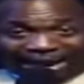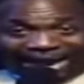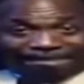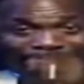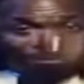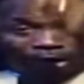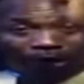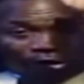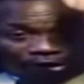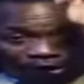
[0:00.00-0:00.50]

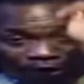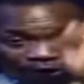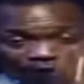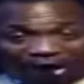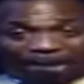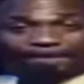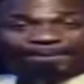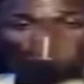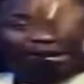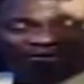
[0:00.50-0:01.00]
among
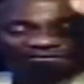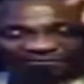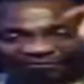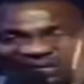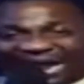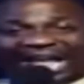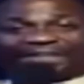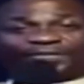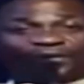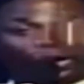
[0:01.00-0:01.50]
top
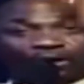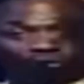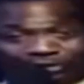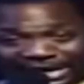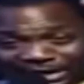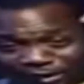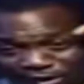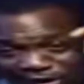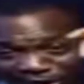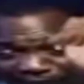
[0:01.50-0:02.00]

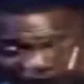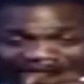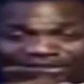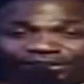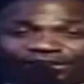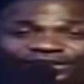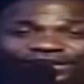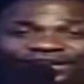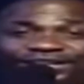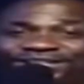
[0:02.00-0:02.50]
500
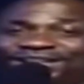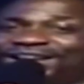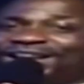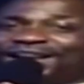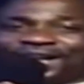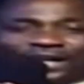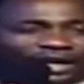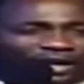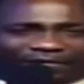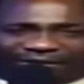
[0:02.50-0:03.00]
universities
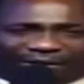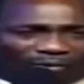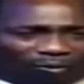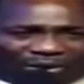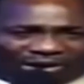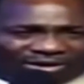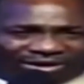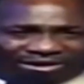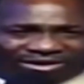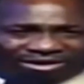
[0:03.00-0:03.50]
in the
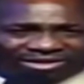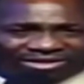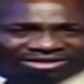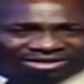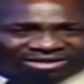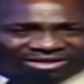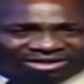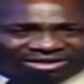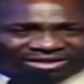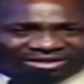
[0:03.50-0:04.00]
world.
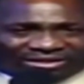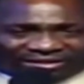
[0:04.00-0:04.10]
